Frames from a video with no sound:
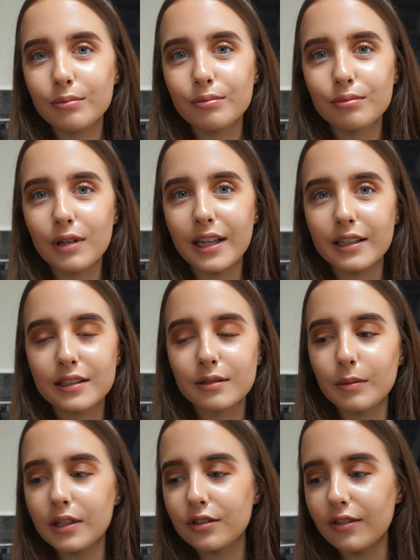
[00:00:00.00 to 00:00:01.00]
and that's
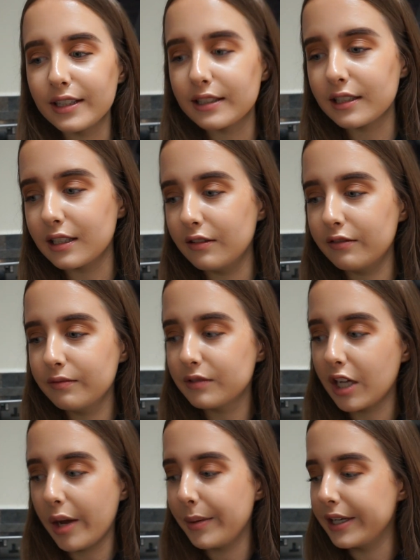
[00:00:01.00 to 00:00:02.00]
the most fancy
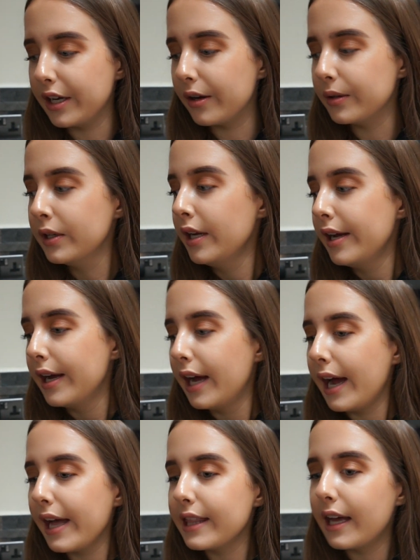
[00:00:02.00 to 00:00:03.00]
term I know.
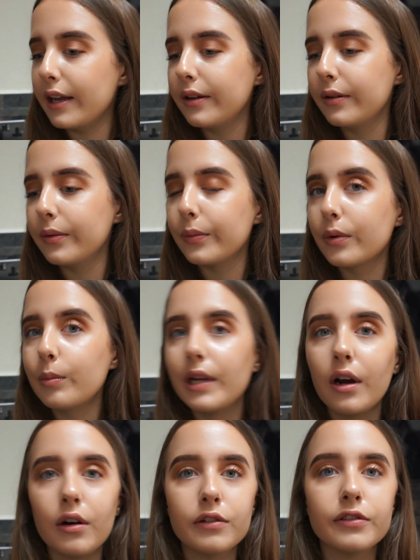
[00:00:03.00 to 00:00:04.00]
And then we'll
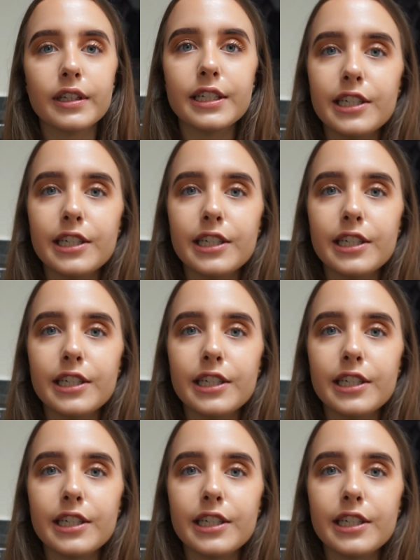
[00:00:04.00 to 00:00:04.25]
meet Hull for the